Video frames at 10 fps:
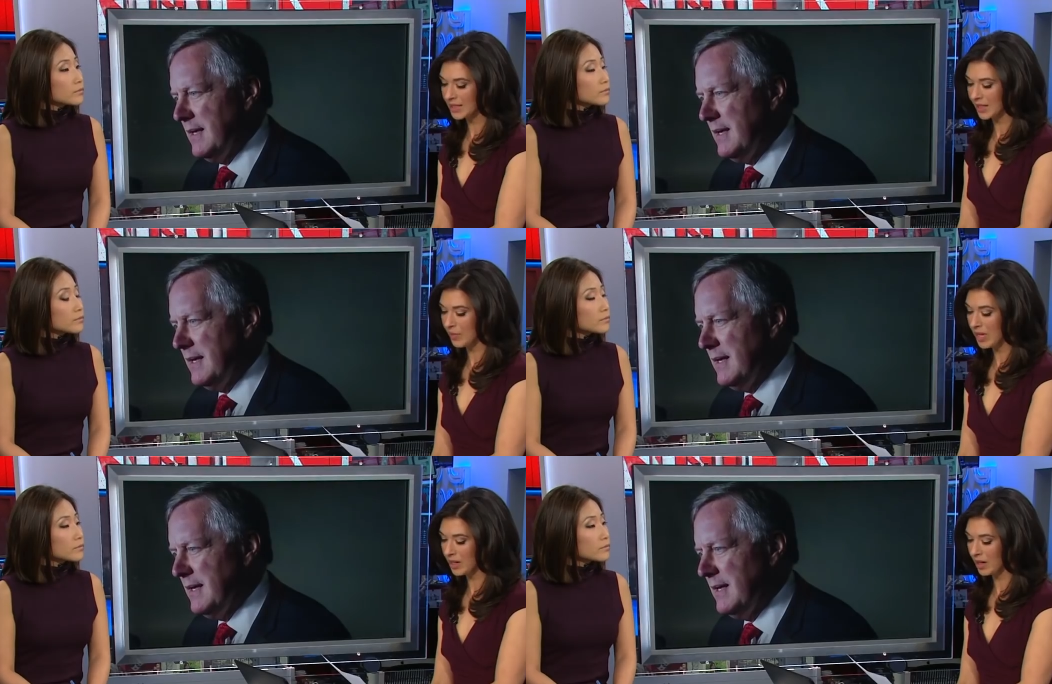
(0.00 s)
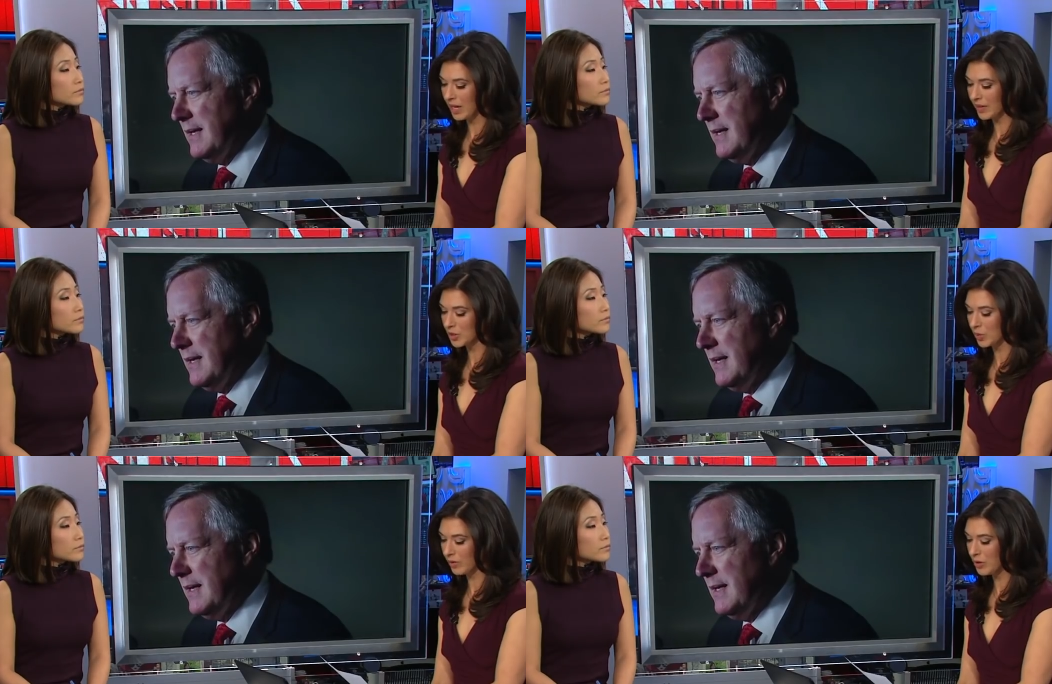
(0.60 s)
Speaker 1: asked the Committee on
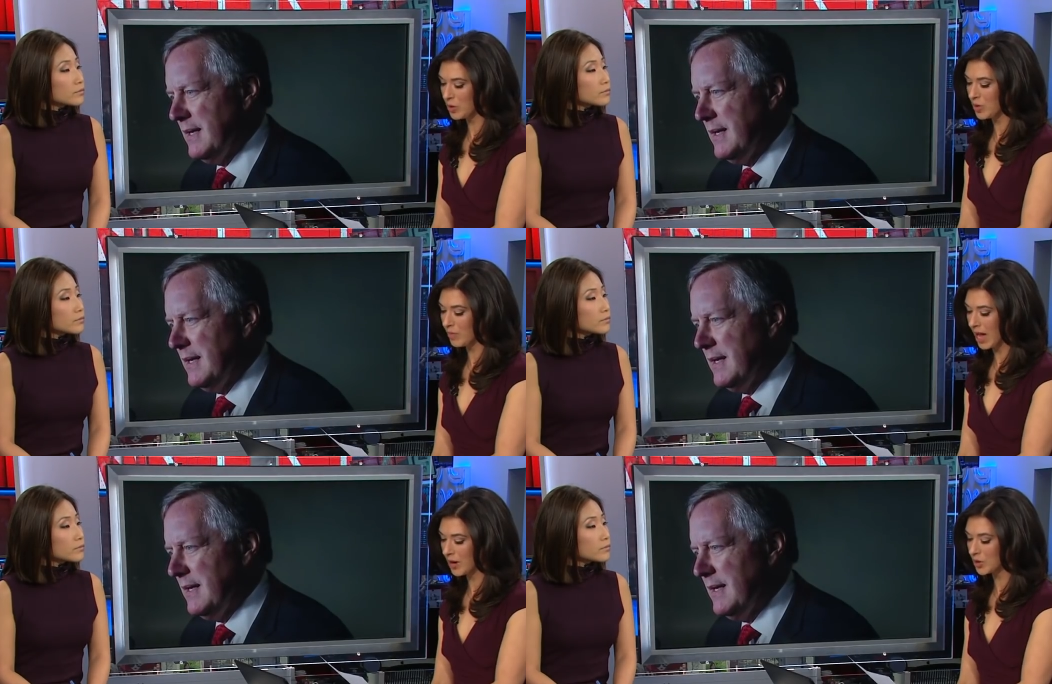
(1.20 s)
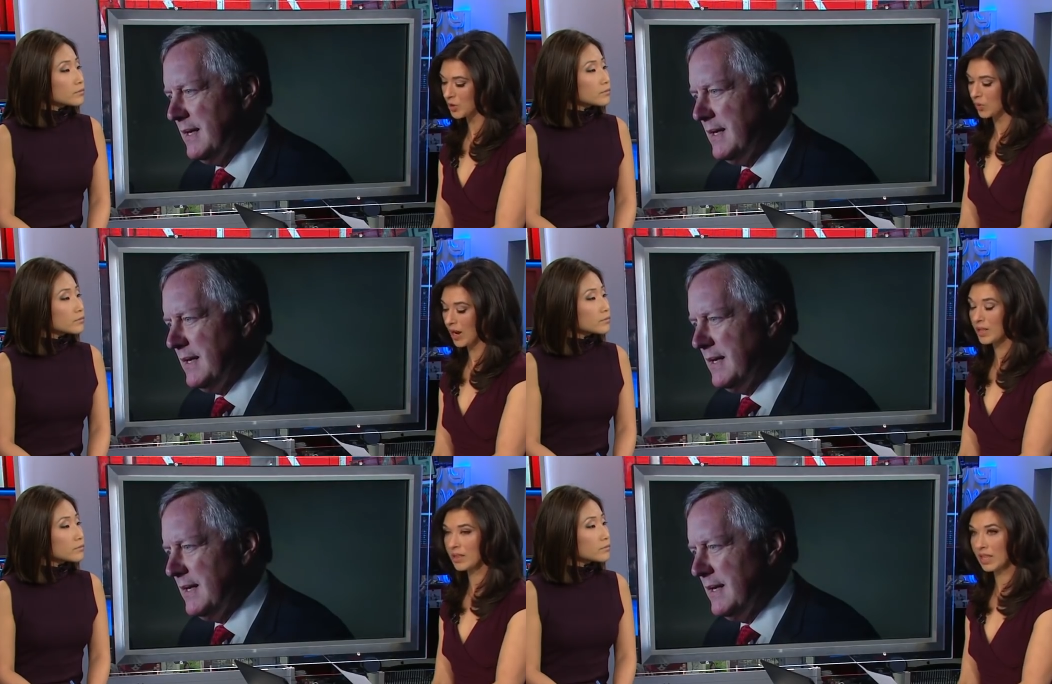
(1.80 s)
Ethics to review the matter
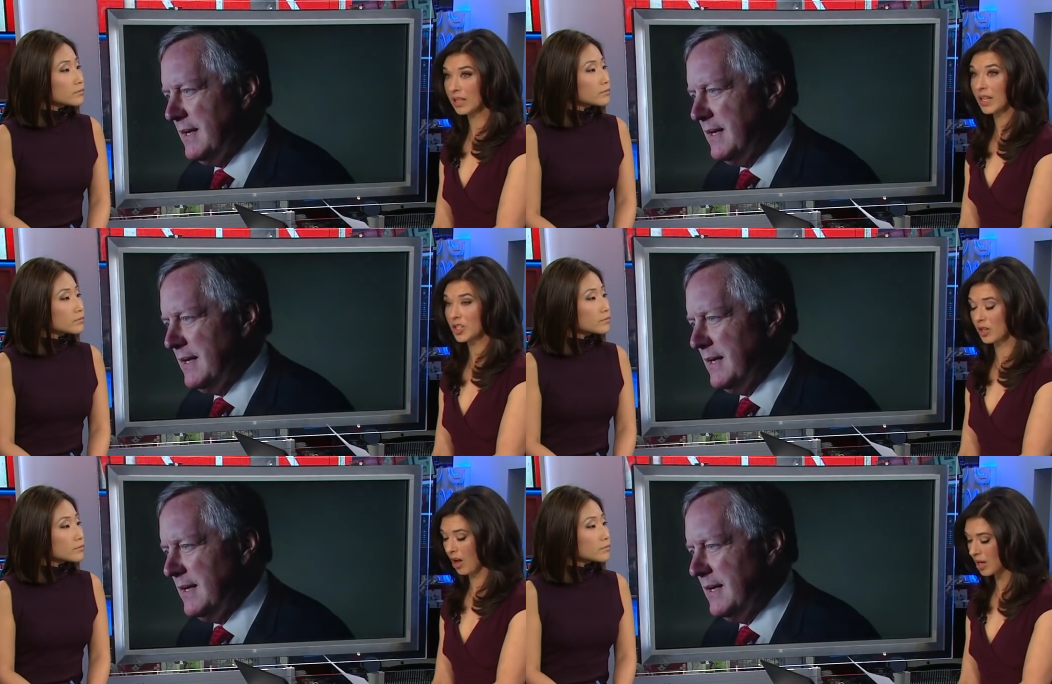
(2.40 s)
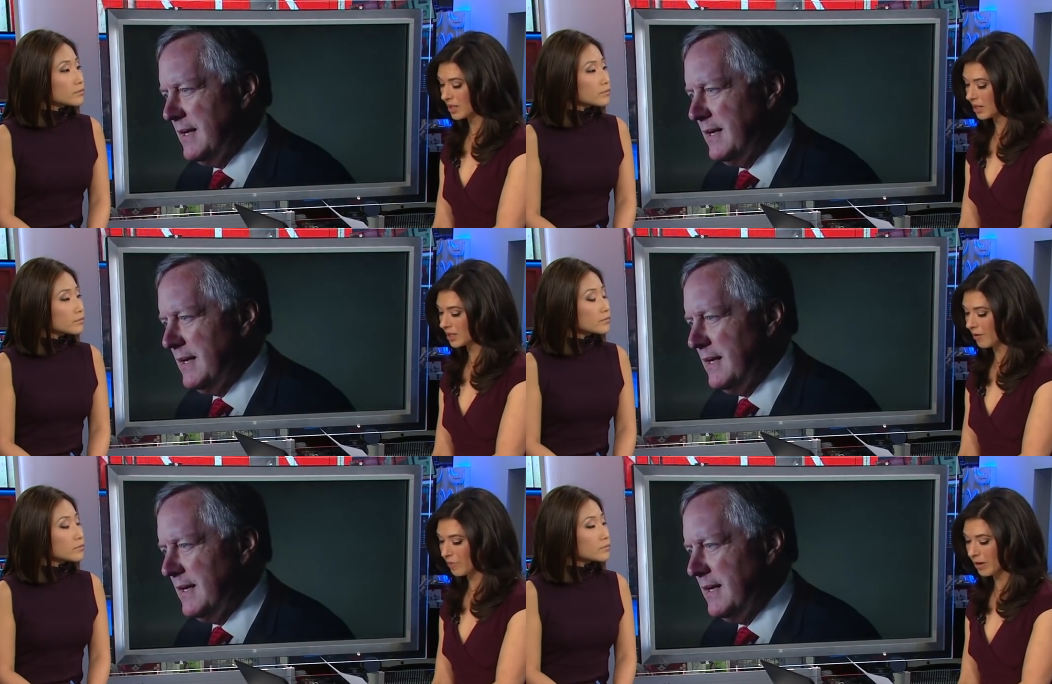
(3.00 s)
surrounding the alleged
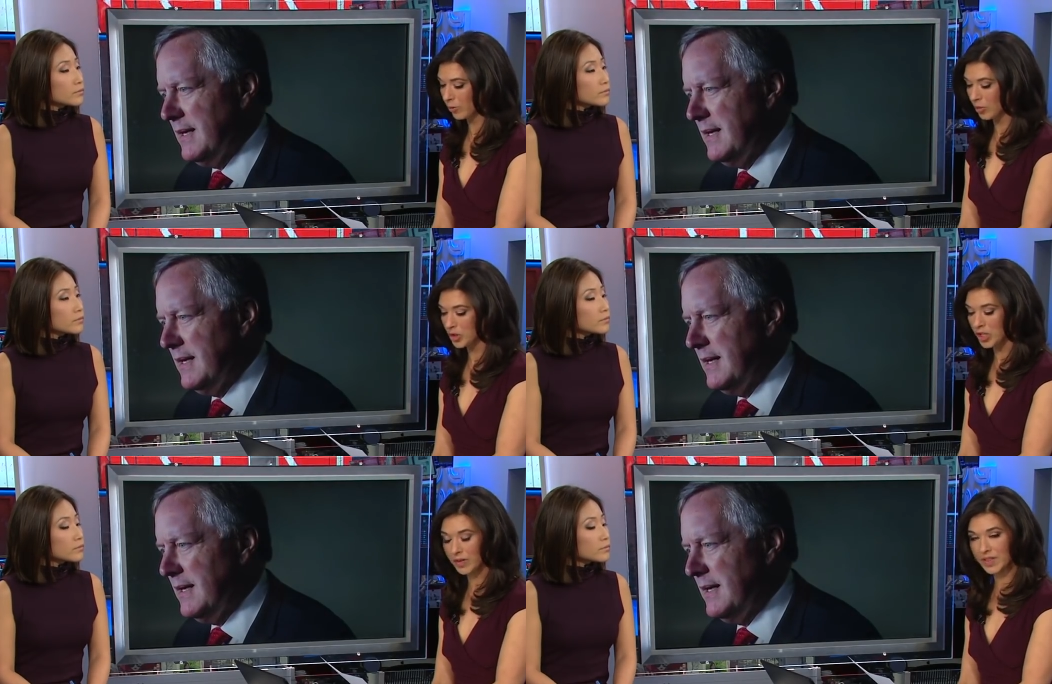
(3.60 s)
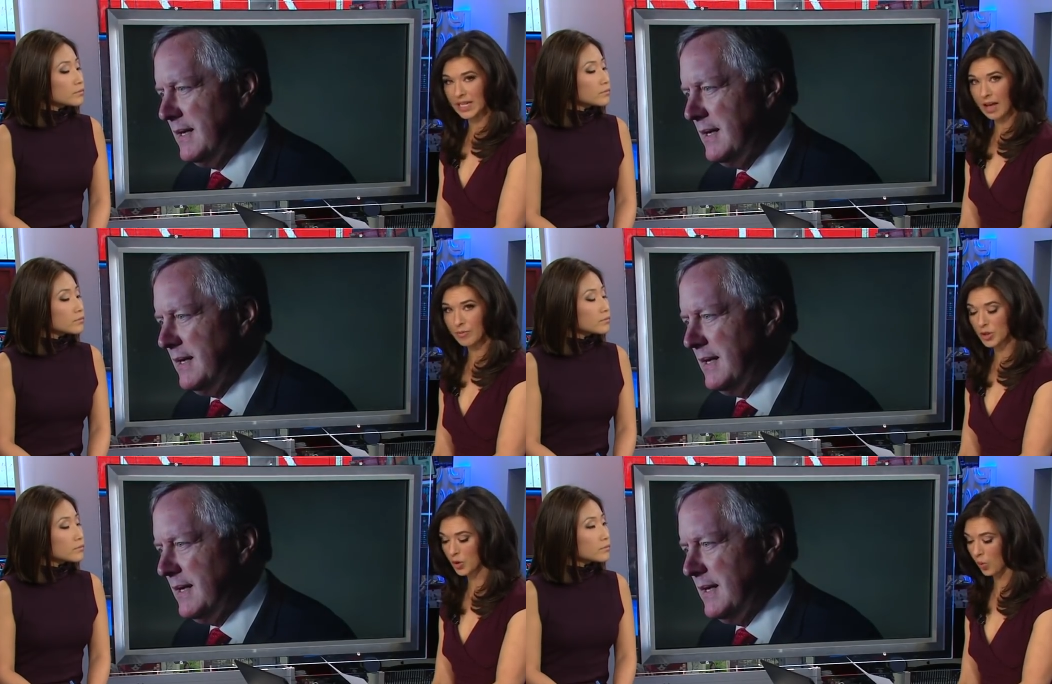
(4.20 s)
conduct of my former chief of
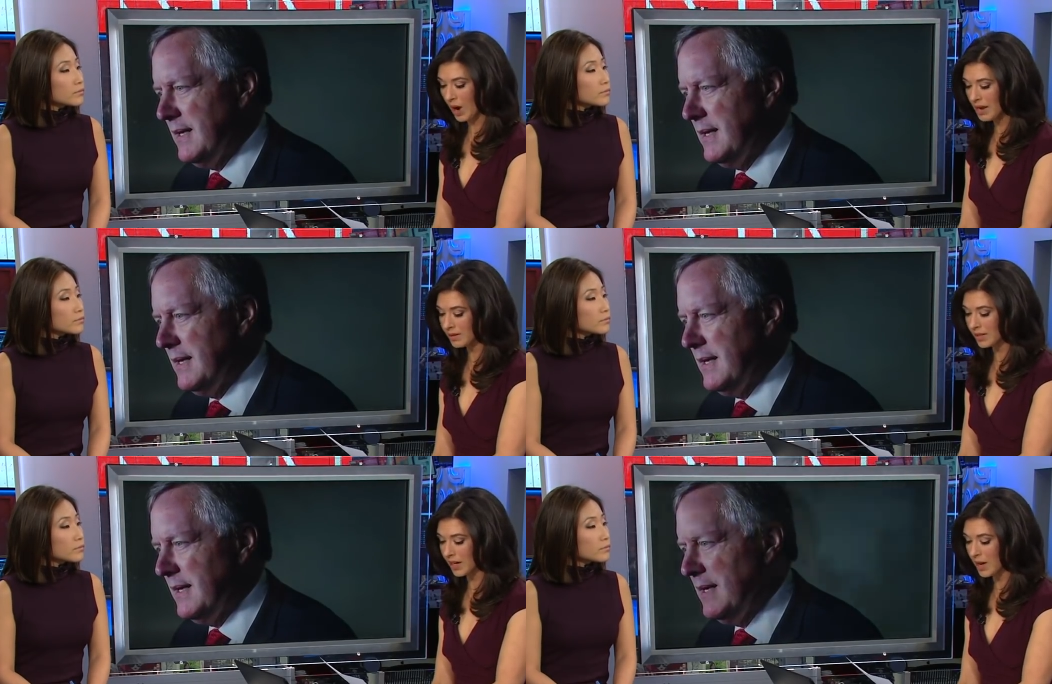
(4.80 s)
staff, Mr. West,